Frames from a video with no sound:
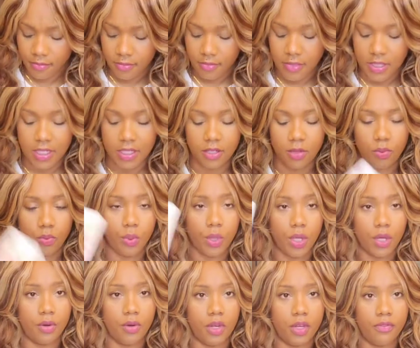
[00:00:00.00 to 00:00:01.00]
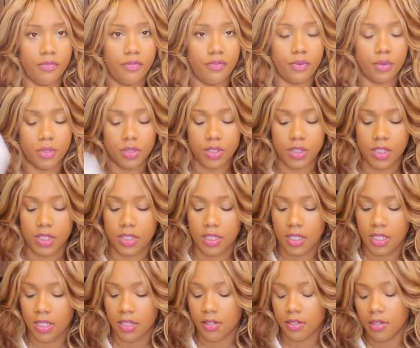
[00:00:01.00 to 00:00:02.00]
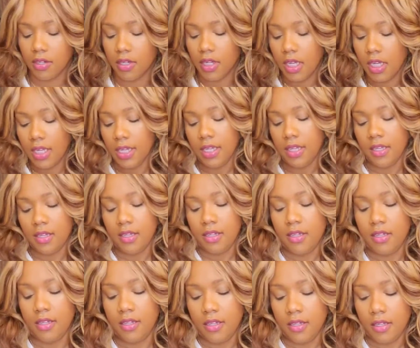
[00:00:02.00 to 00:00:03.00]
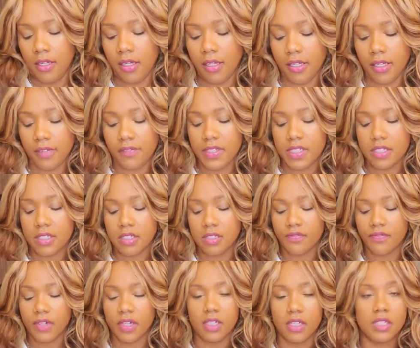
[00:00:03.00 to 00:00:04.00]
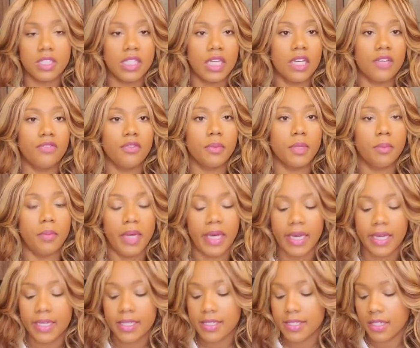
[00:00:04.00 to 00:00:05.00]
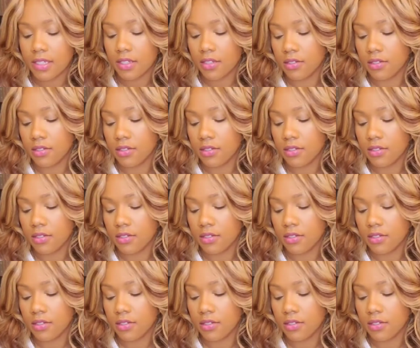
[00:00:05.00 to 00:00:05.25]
And the Wheel of Fortune here. If this is a fire sign from the past, single